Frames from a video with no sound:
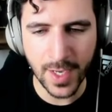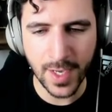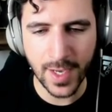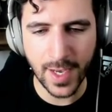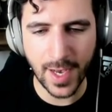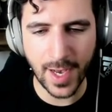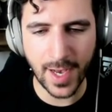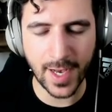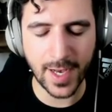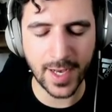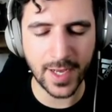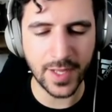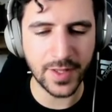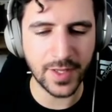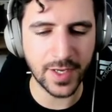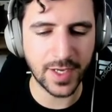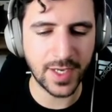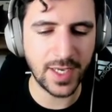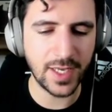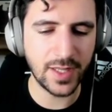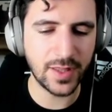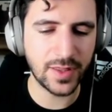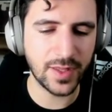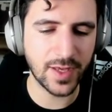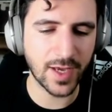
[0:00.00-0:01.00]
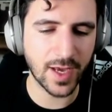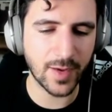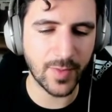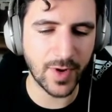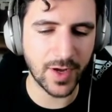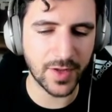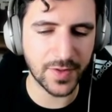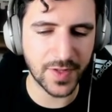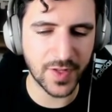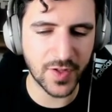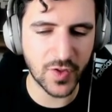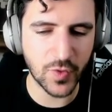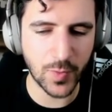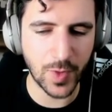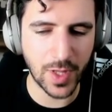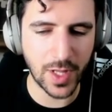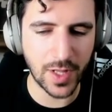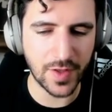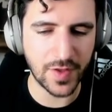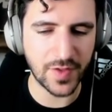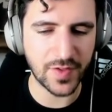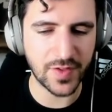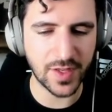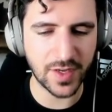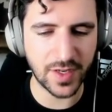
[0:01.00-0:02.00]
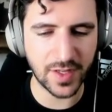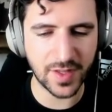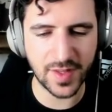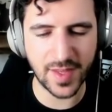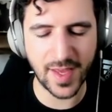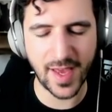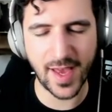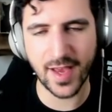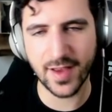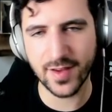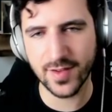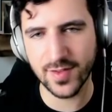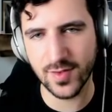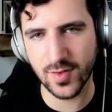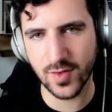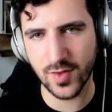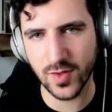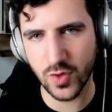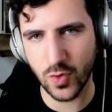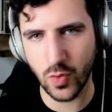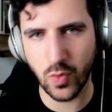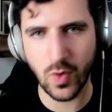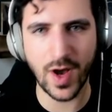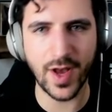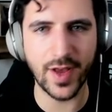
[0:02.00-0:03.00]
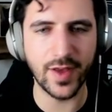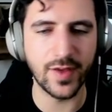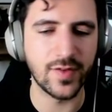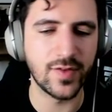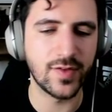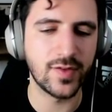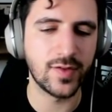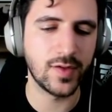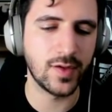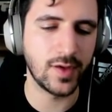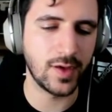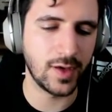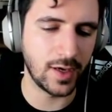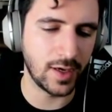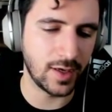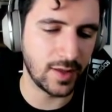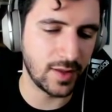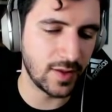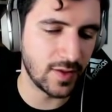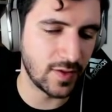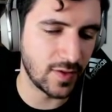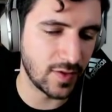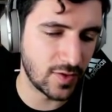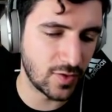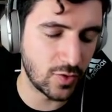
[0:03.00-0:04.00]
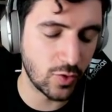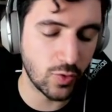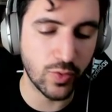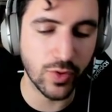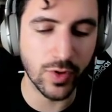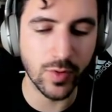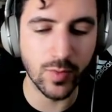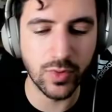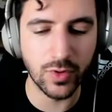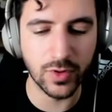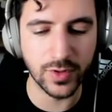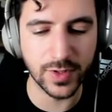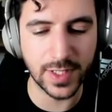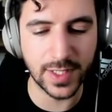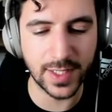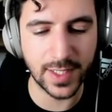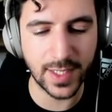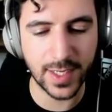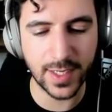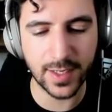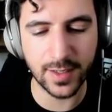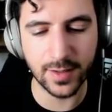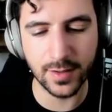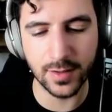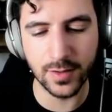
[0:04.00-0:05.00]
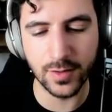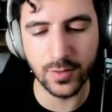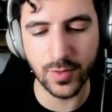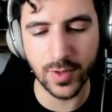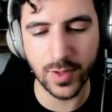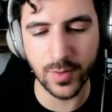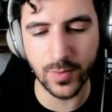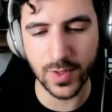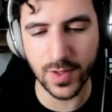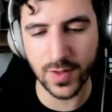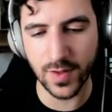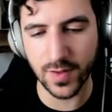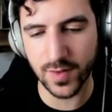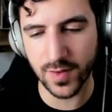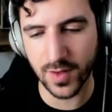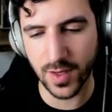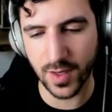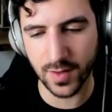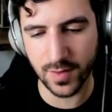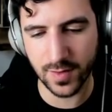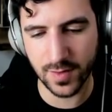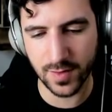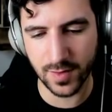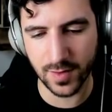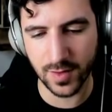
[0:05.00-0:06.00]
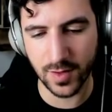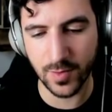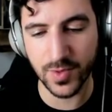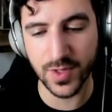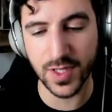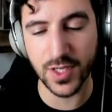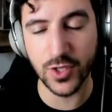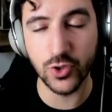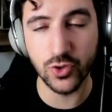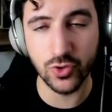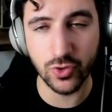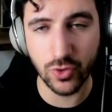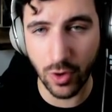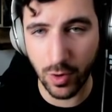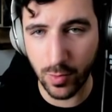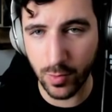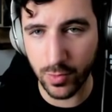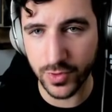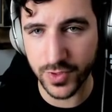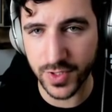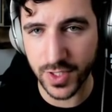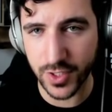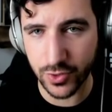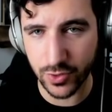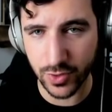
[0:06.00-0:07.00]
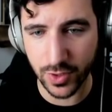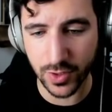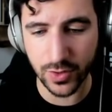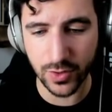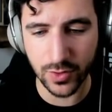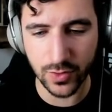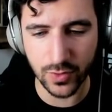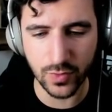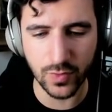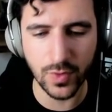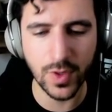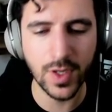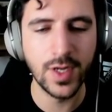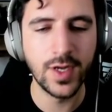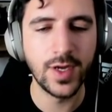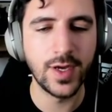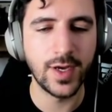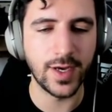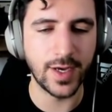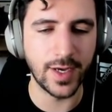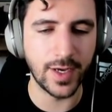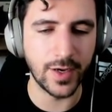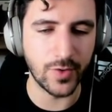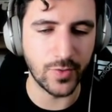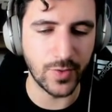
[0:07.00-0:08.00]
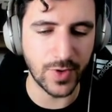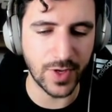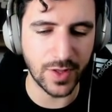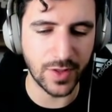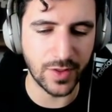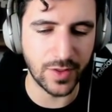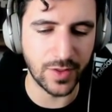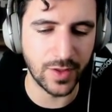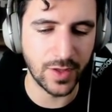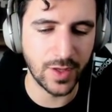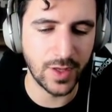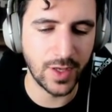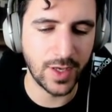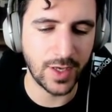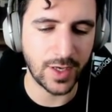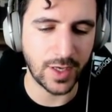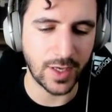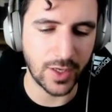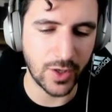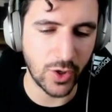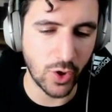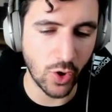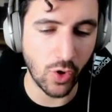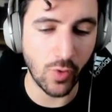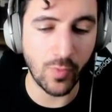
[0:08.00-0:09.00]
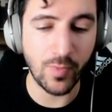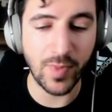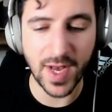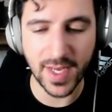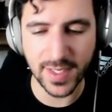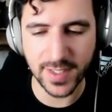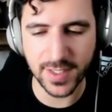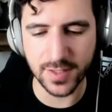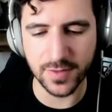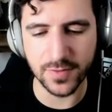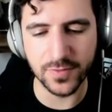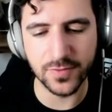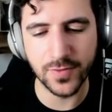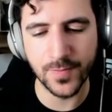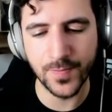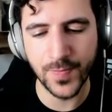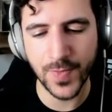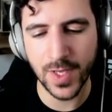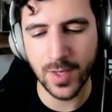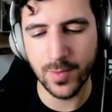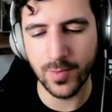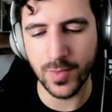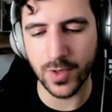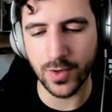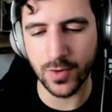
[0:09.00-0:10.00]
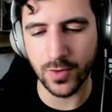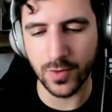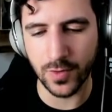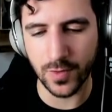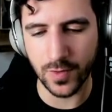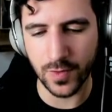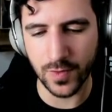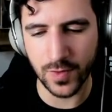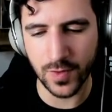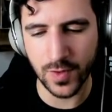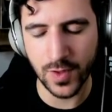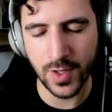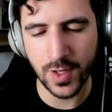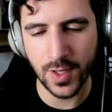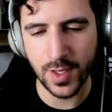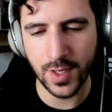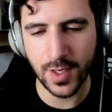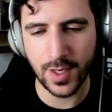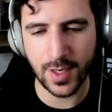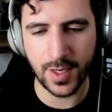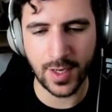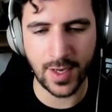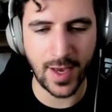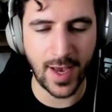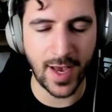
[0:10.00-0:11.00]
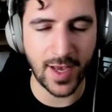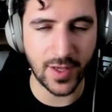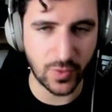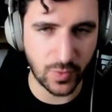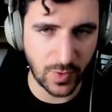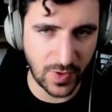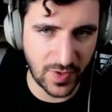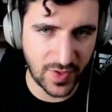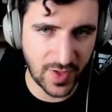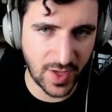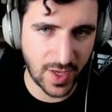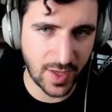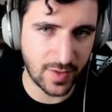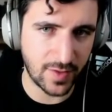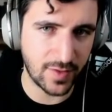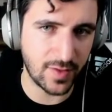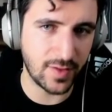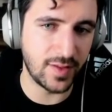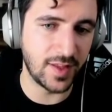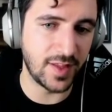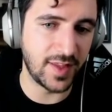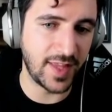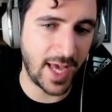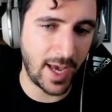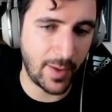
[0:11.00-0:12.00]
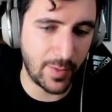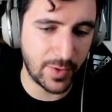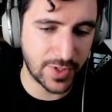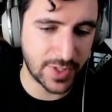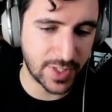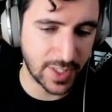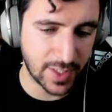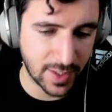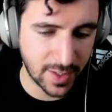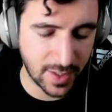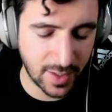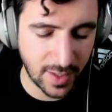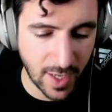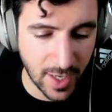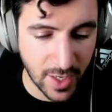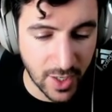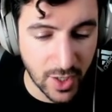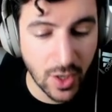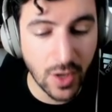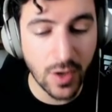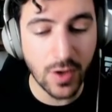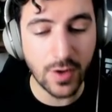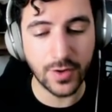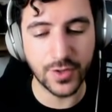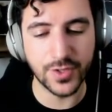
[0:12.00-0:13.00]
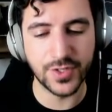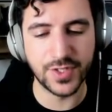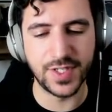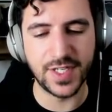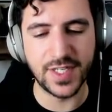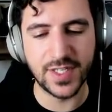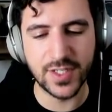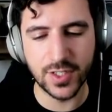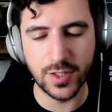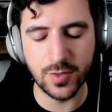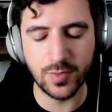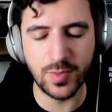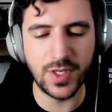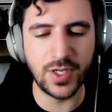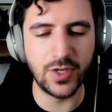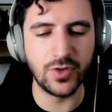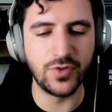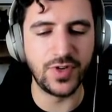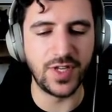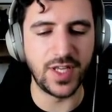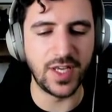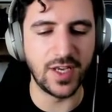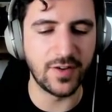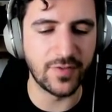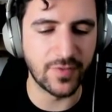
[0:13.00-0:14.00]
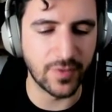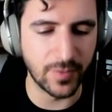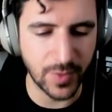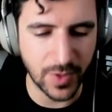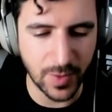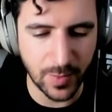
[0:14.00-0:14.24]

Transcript: The key thing about this spell is that it attacks twice. This is super important later when we discuss the potential combos that you can do with your passive. Because, as we said, the damage that occurs needs to be unique from the